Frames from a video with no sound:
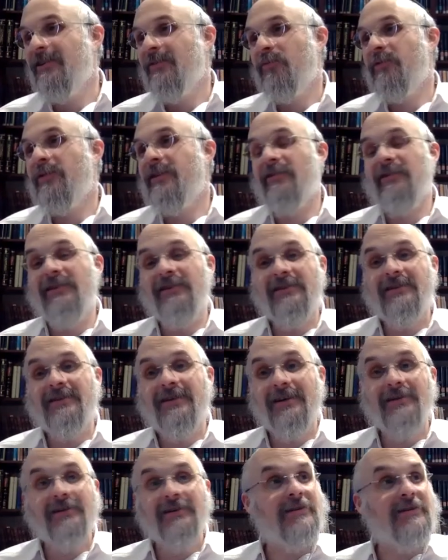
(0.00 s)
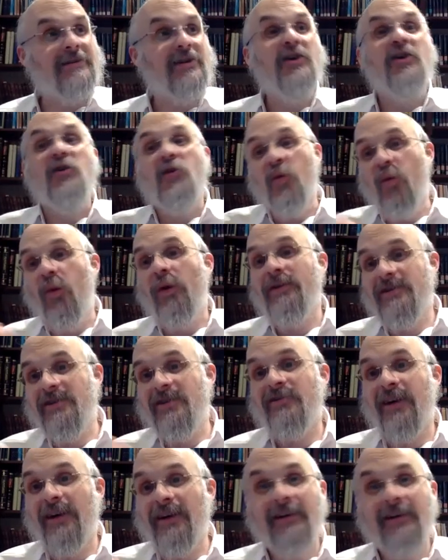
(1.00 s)
where there he discusses, once
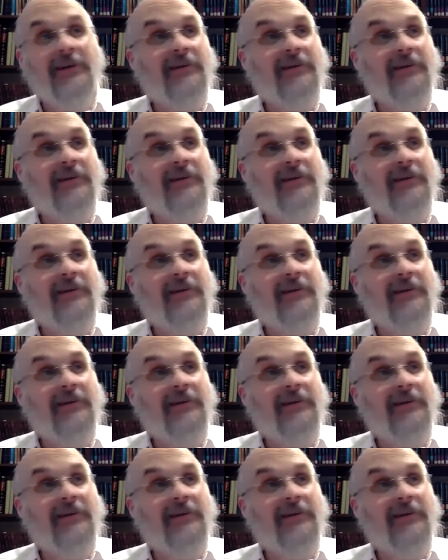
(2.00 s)
you're done